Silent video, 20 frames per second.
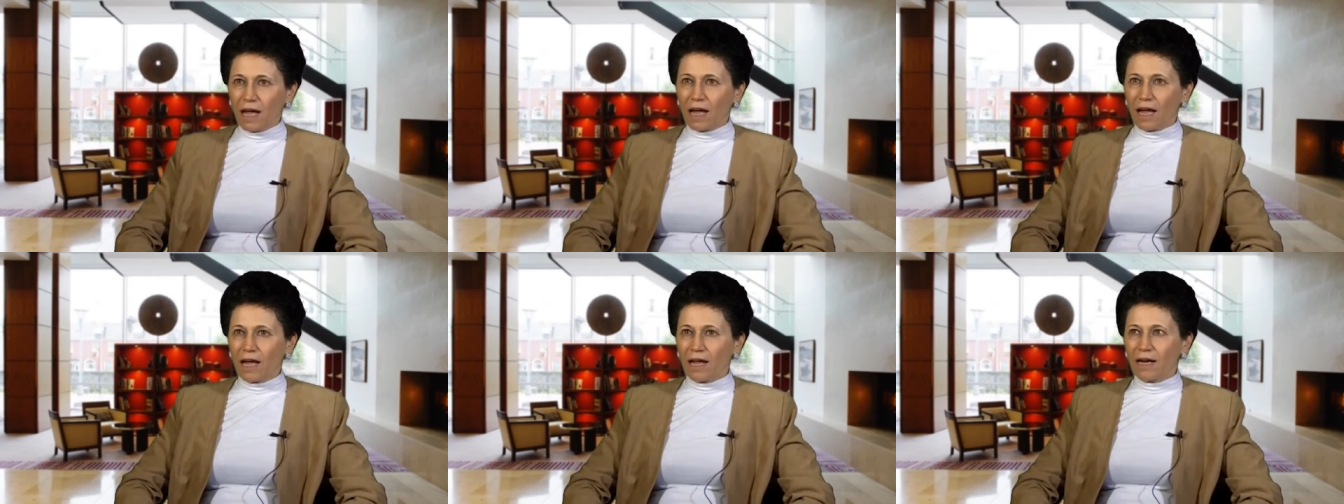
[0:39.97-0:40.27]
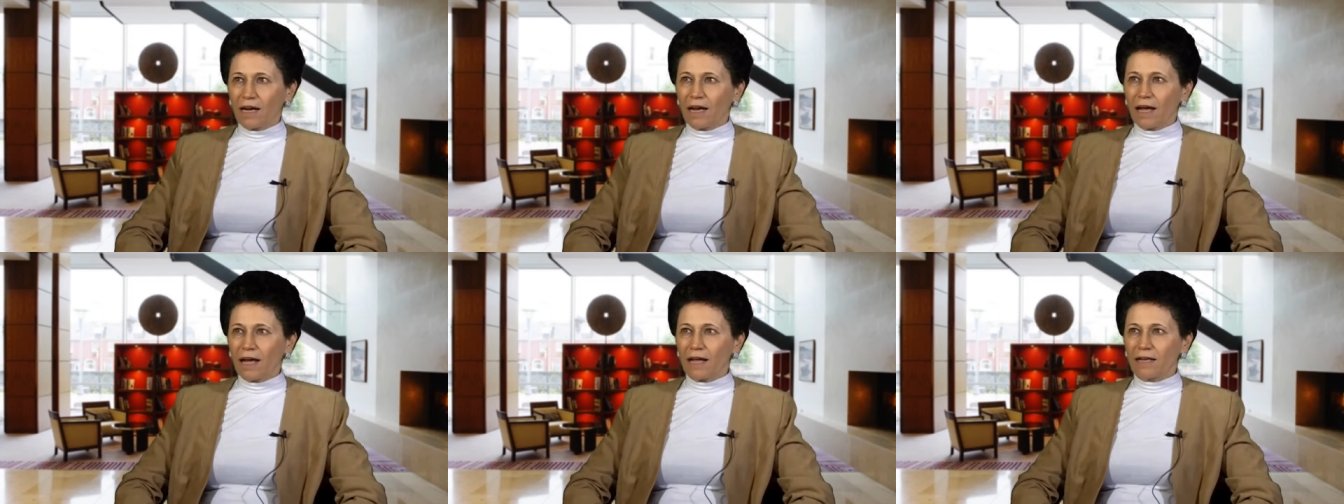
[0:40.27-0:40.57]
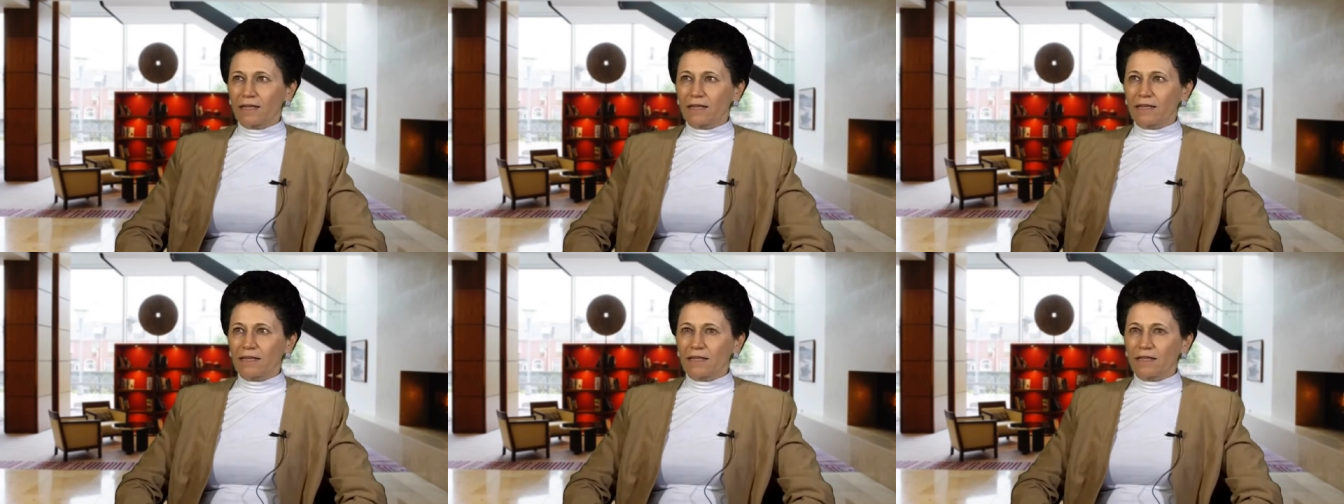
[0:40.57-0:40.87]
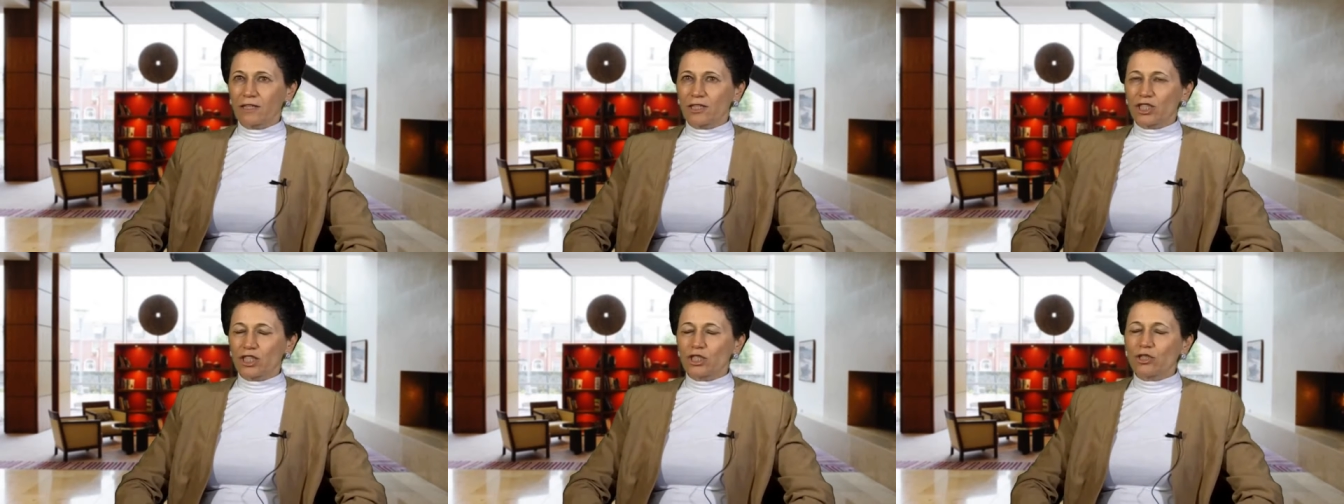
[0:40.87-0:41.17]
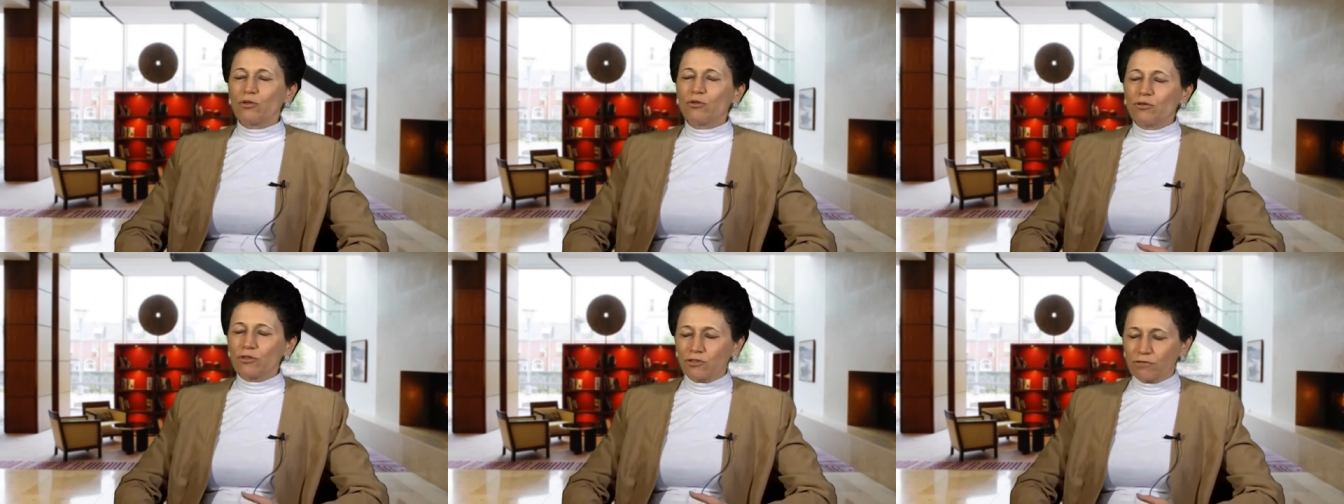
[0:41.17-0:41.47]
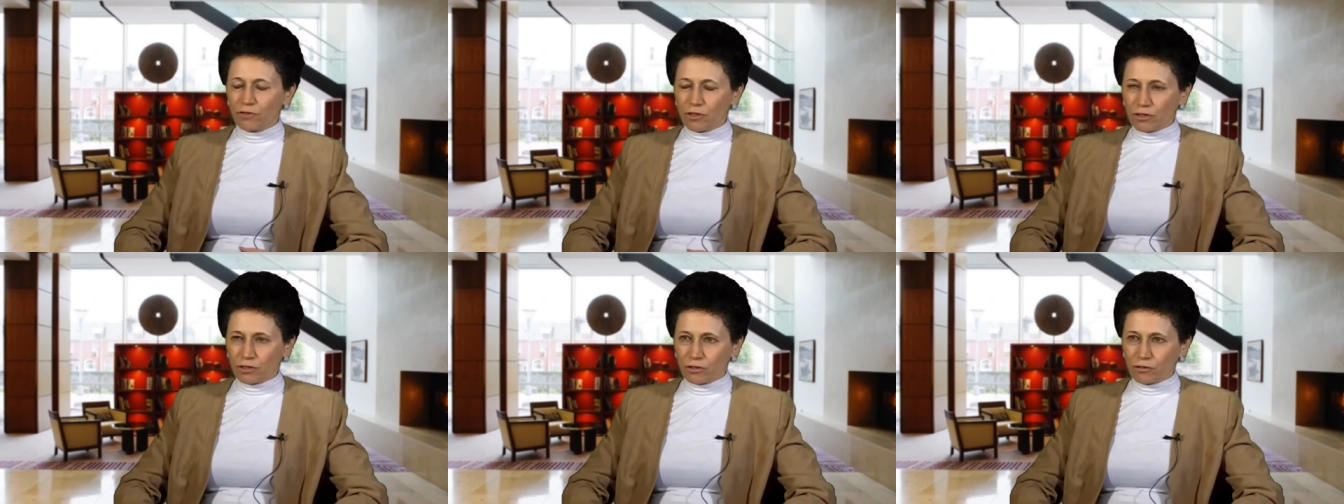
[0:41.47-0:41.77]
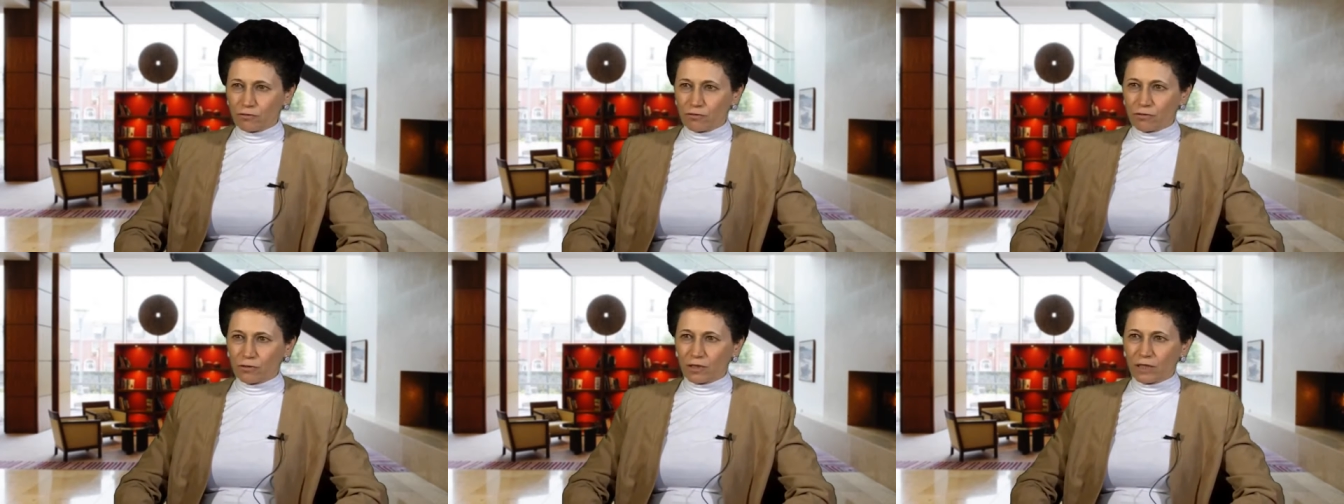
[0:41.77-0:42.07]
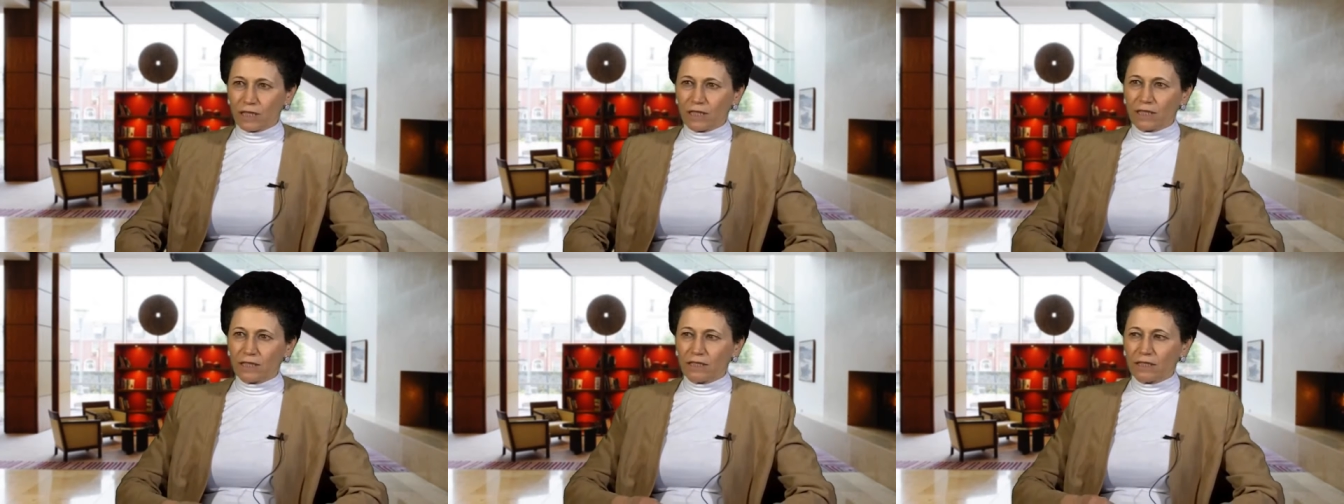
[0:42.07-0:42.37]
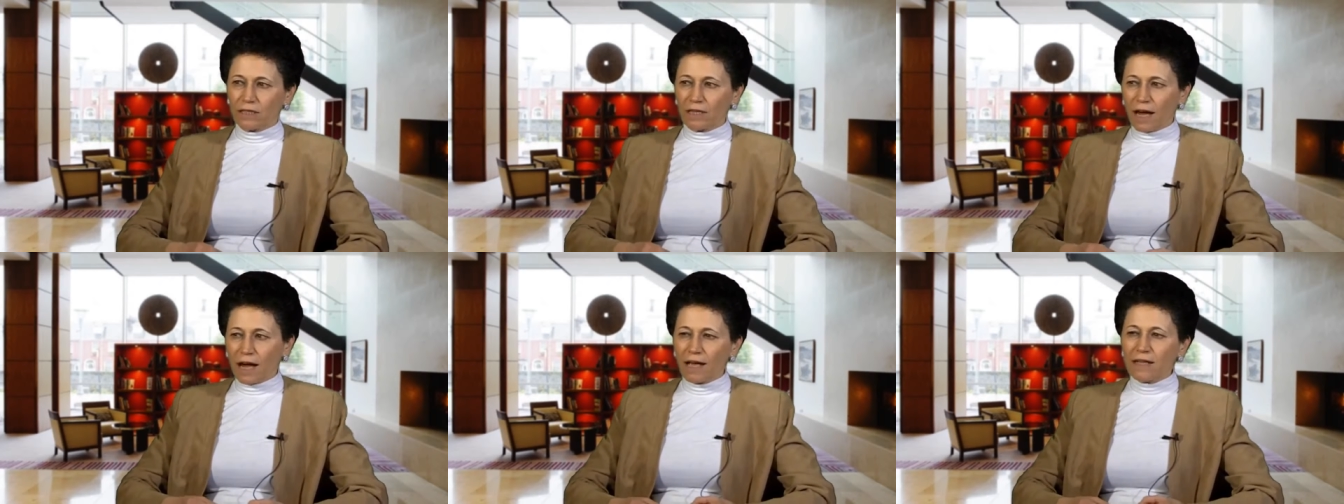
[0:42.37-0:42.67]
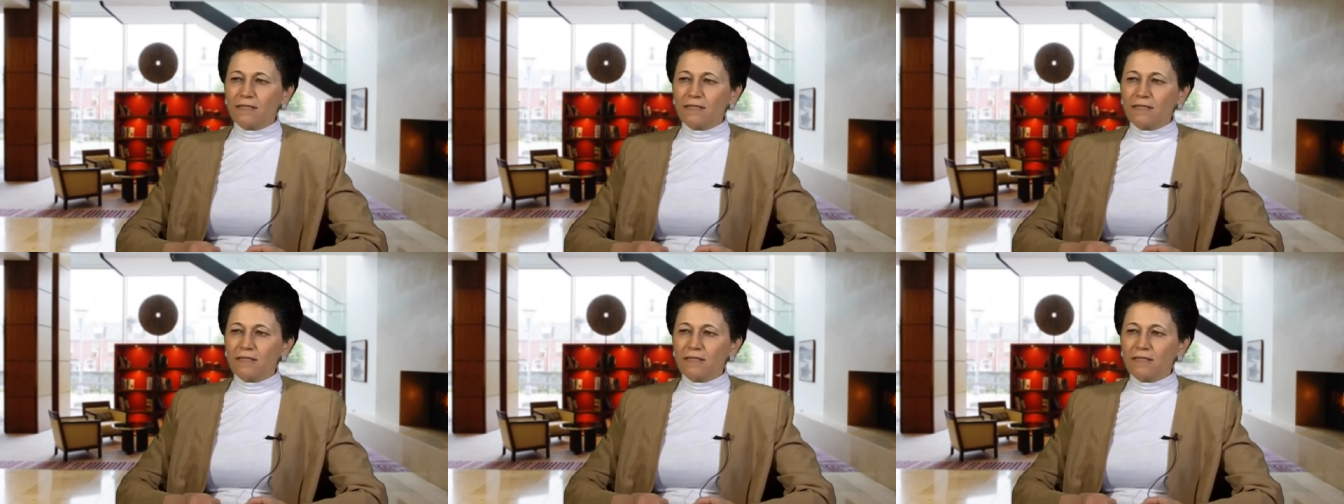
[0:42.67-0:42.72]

and that shows first of all in the